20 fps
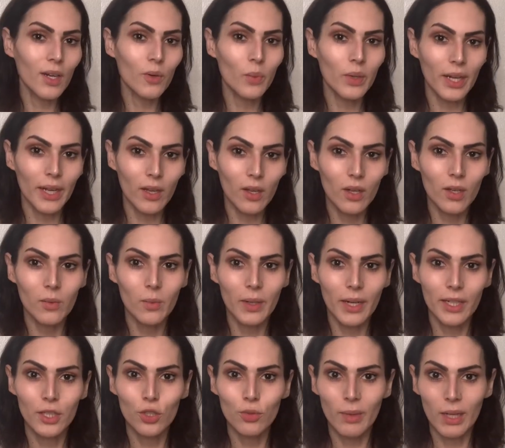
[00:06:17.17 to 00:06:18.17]
when I
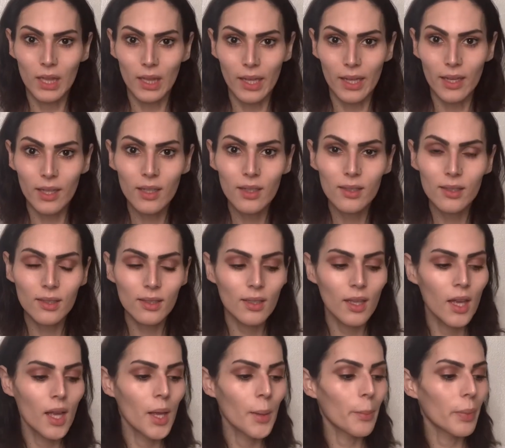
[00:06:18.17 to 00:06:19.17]
do my legs.
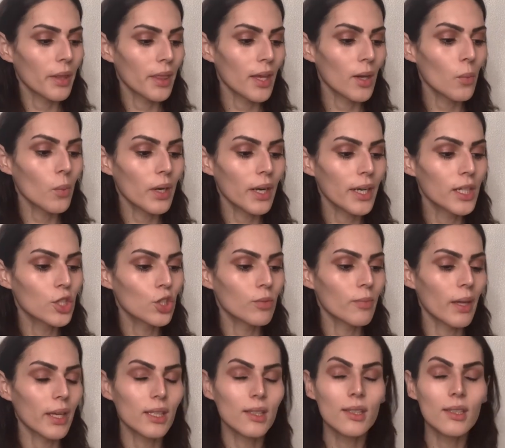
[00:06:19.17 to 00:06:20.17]
But then when I do
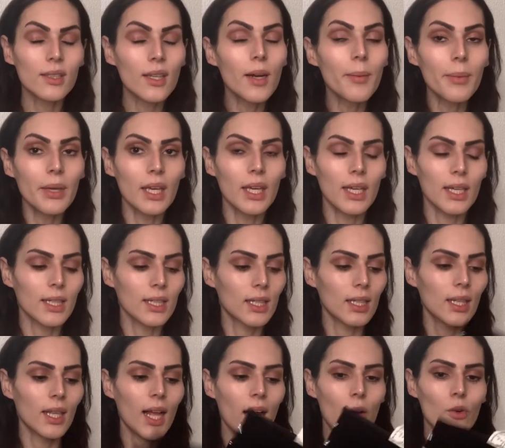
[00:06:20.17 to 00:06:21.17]
my stomach,
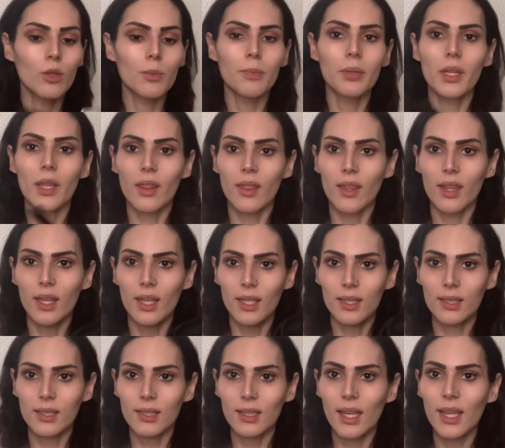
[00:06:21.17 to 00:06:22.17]
I would put this.
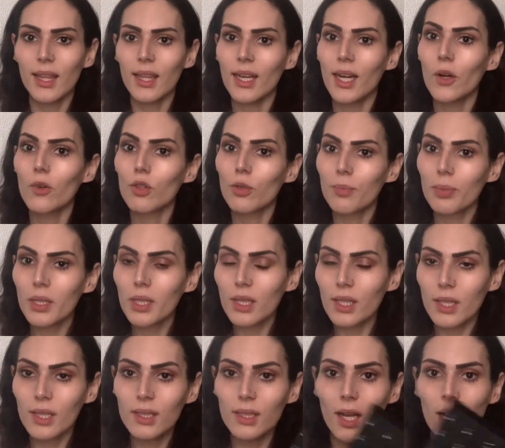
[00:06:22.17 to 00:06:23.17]
And then I would put
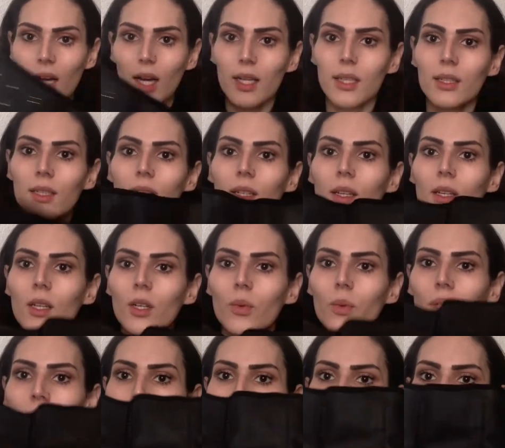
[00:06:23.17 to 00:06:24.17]
this on,
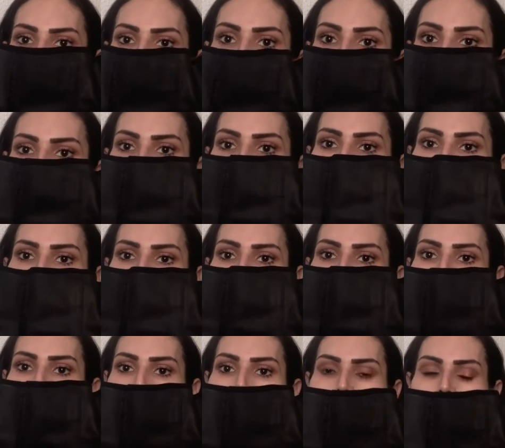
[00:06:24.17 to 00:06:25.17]
which is my waist
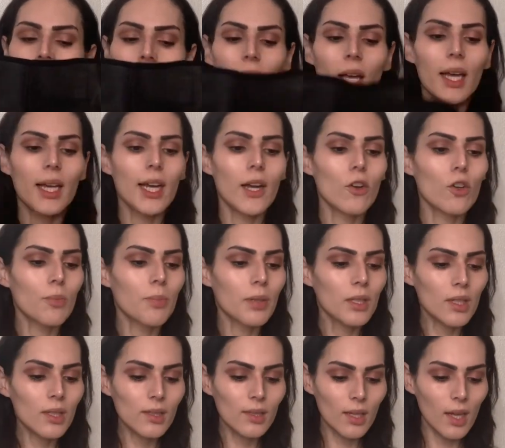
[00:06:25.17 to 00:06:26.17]
trainer. And I would put
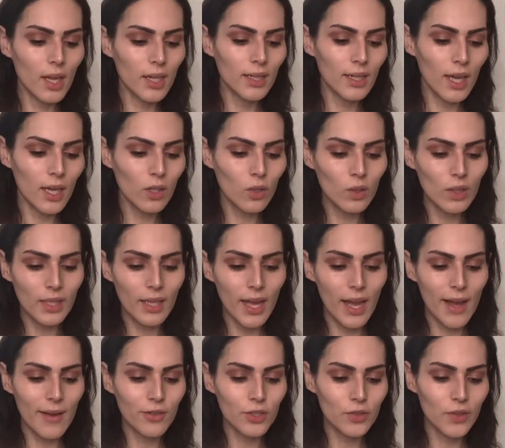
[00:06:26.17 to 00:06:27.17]
this on not only
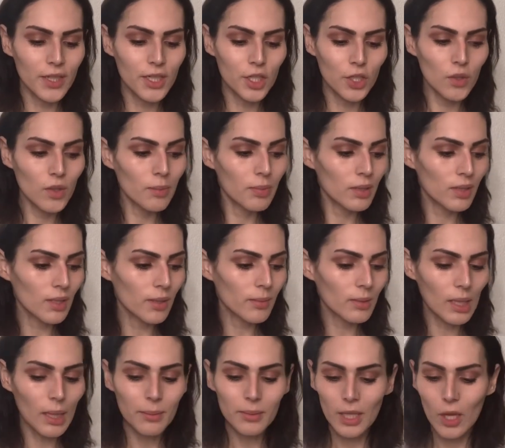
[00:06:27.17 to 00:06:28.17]
after I do it, but
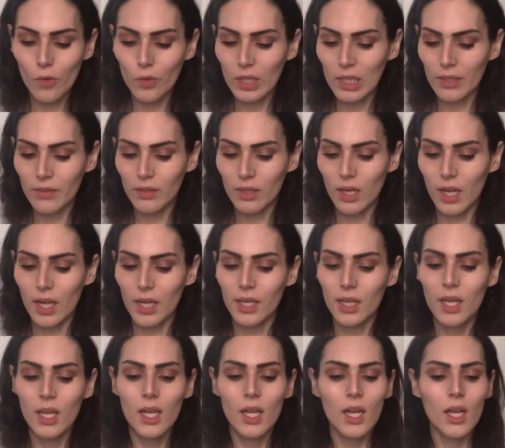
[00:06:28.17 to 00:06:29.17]
sometimes I would leave it on
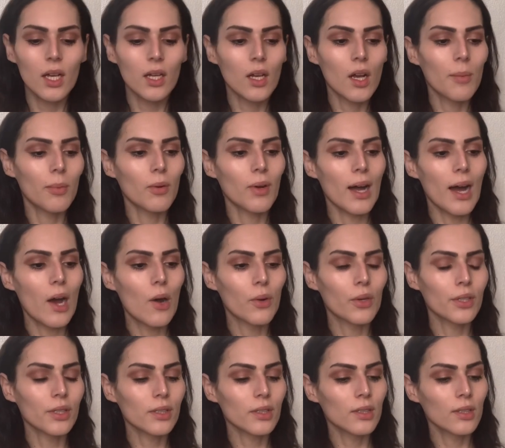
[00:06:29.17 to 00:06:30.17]
a couple
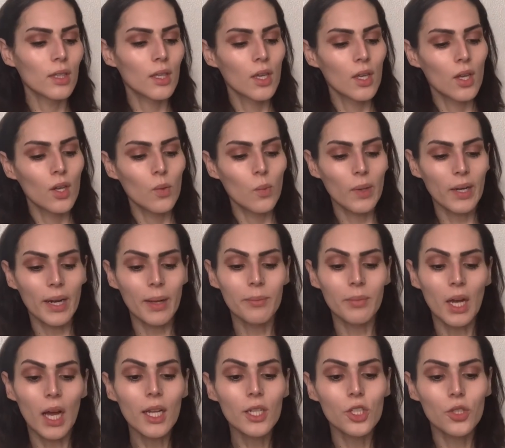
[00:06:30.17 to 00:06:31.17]
hours when I'm
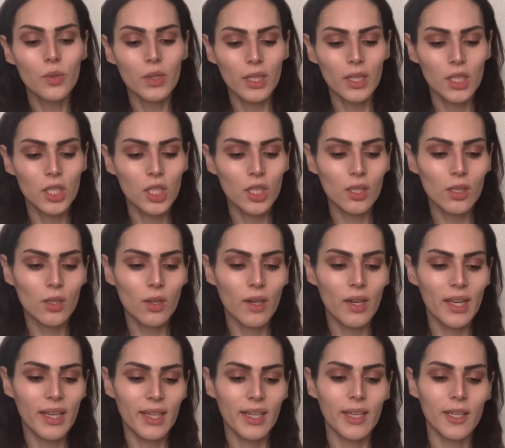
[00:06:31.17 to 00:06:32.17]
not doing it, just so that
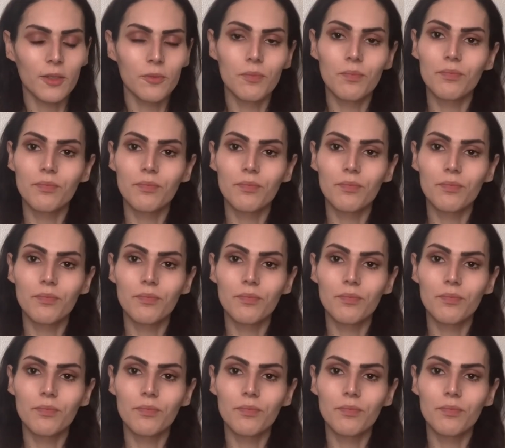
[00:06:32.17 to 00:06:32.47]
I can